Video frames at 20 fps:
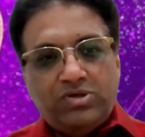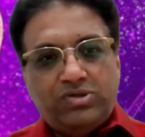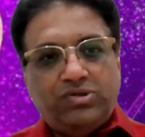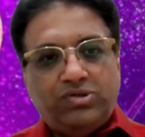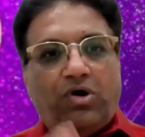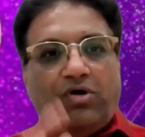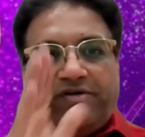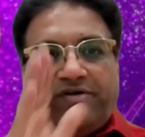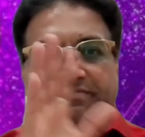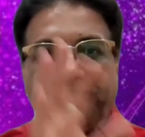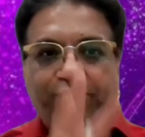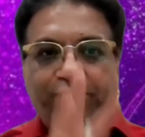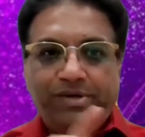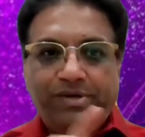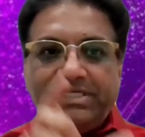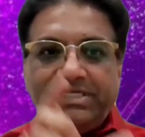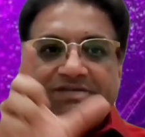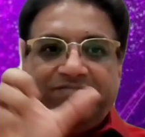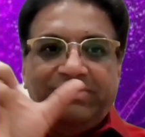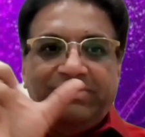So out of
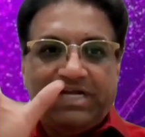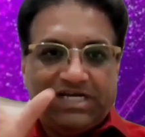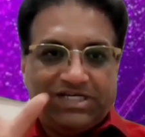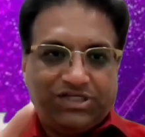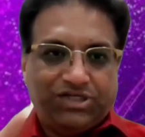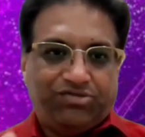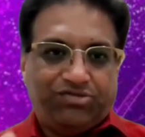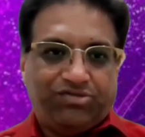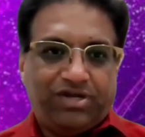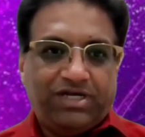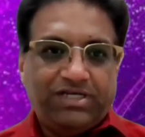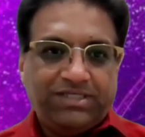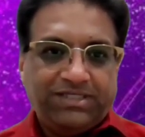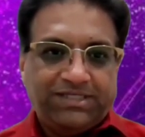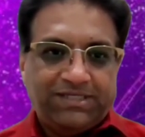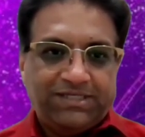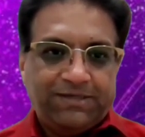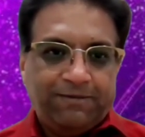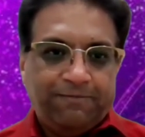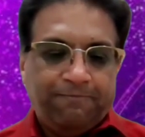27
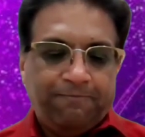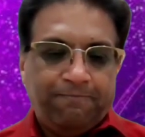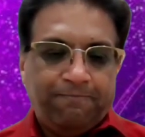nakshatras,